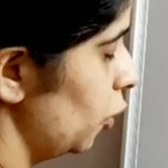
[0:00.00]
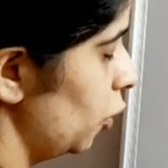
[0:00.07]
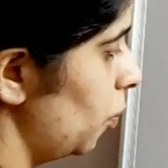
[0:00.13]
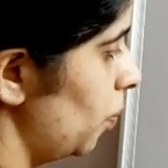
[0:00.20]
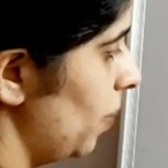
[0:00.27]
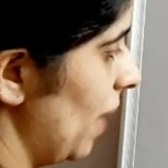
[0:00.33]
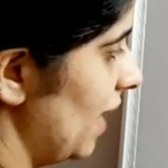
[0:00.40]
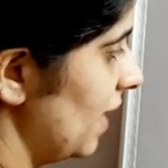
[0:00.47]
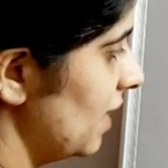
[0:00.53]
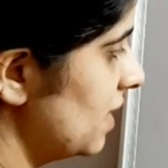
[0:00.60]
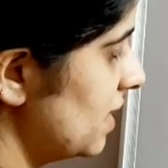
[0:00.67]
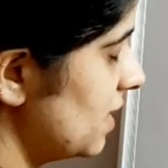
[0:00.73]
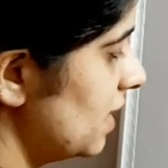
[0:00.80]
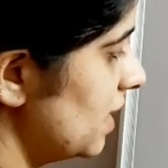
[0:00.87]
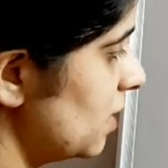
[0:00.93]
To
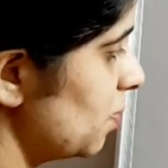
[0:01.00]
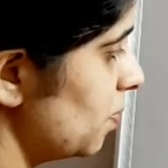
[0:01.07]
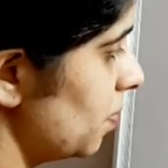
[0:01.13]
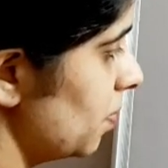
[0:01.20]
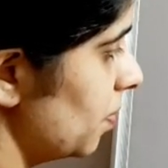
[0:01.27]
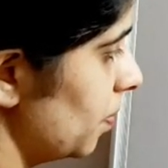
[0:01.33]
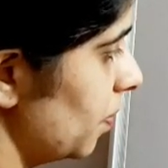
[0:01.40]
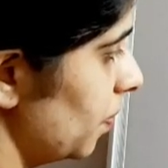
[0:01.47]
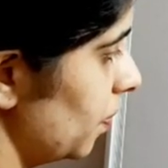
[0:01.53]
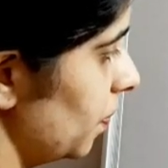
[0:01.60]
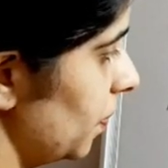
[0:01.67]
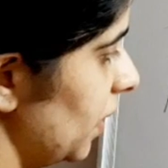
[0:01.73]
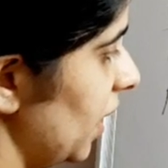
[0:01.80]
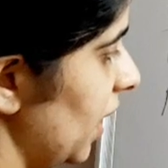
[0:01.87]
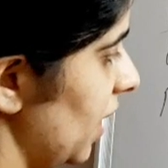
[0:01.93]
balance this
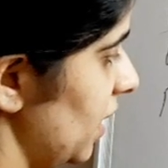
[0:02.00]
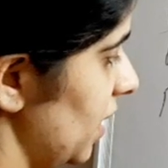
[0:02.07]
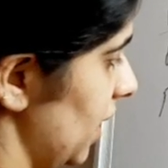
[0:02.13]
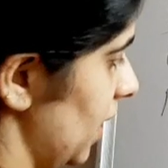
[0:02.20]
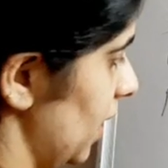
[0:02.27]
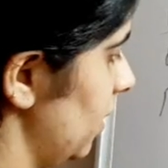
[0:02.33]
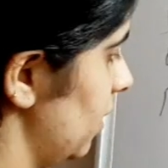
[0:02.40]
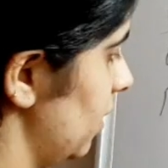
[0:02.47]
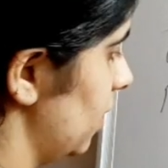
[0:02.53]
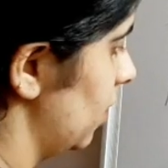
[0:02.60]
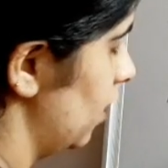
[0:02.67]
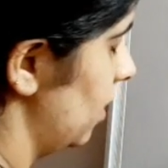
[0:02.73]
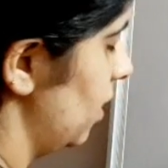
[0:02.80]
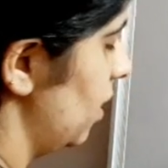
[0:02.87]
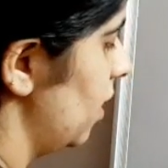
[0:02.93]
gradient,
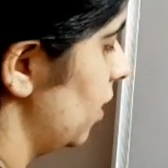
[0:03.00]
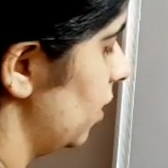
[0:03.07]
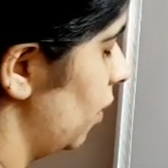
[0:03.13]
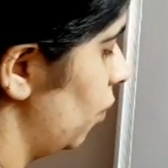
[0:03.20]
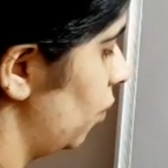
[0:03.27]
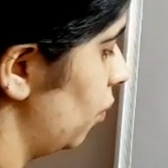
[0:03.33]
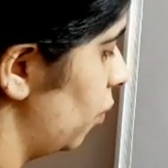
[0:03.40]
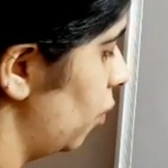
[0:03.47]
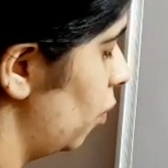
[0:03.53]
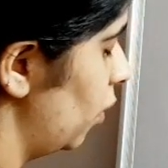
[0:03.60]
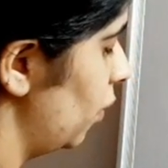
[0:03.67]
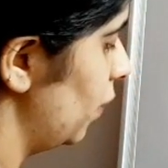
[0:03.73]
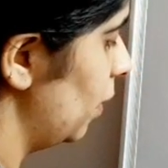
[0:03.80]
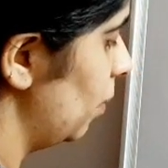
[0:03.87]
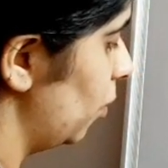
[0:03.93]
the
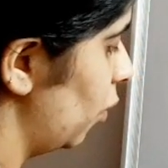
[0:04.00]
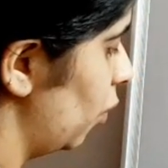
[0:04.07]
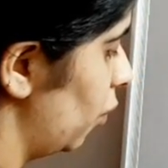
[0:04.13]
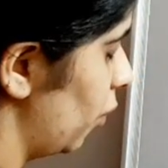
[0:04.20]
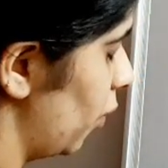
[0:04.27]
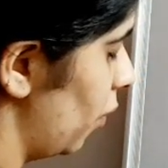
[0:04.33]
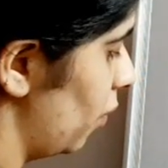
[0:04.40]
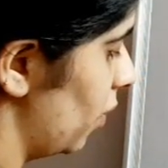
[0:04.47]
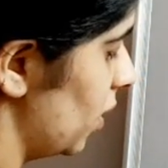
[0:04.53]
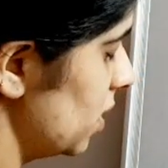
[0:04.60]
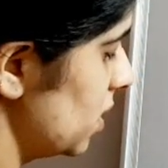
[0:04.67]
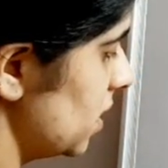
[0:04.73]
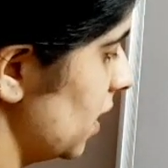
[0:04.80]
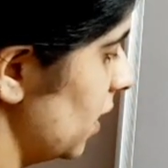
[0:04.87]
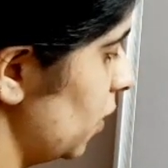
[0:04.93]
food will move from one
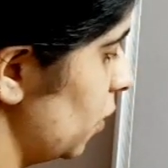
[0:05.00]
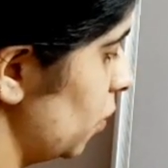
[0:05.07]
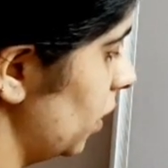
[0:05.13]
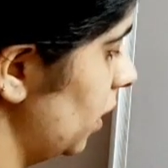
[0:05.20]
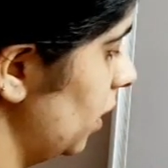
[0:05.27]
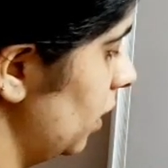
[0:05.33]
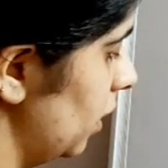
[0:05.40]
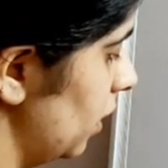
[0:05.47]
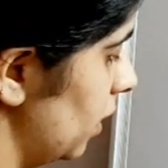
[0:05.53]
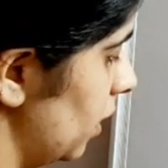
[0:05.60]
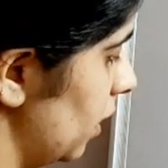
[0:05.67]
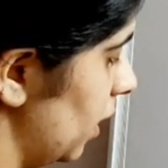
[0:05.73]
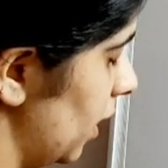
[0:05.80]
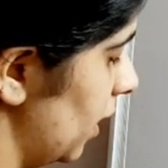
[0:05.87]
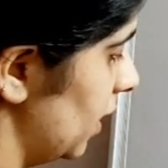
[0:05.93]
cell to the
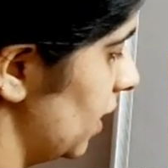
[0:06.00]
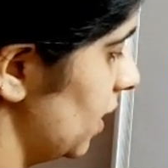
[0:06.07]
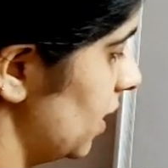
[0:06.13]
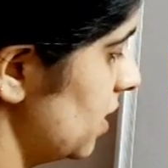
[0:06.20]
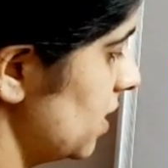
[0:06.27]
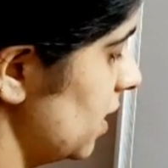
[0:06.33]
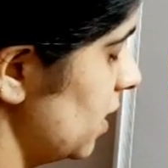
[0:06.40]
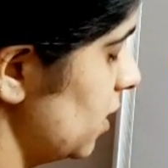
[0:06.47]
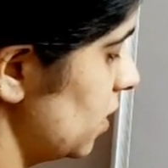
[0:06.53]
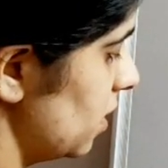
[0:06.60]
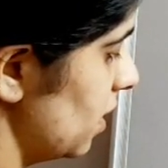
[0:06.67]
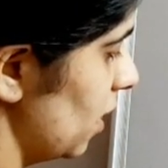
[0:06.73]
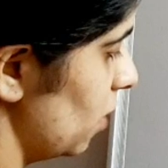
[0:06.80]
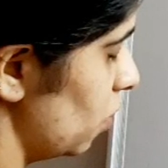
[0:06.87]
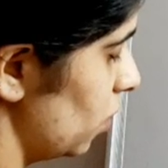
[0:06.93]
another cell,
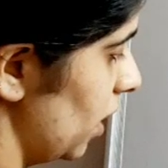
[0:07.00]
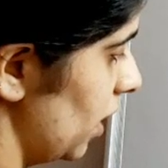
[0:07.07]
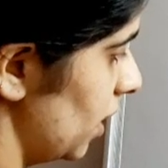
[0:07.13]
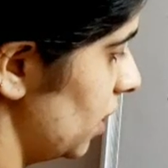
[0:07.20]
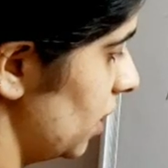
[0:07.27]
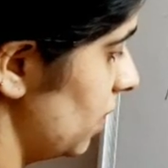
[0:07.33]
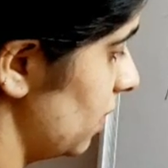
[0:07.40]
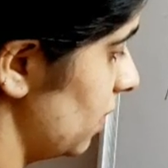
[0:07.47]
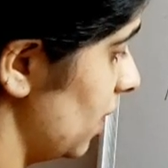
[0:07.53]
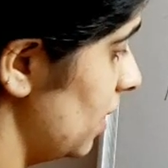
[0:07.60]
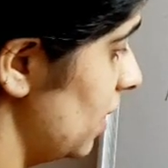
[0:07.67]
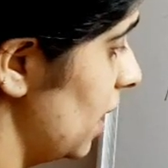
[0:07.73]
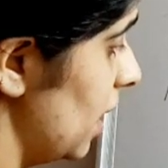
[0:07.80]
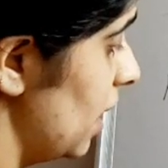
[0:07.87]
then to the another cell.